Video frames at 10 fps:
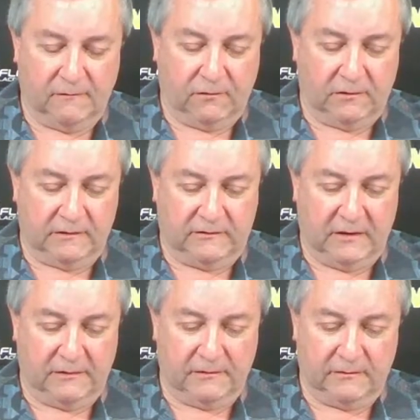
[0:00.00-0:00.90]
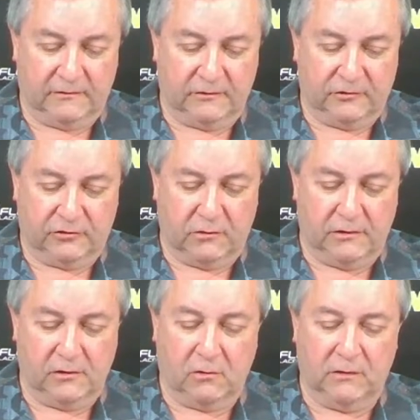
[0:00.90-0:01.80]
Florida Southern's
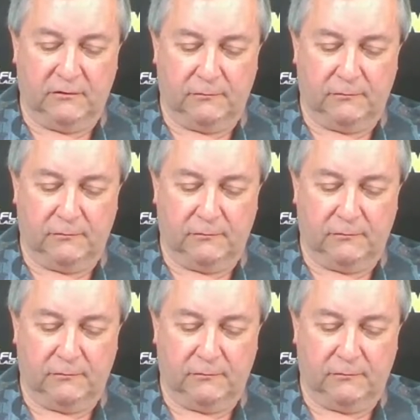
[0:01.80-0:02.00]
Sean Nolan,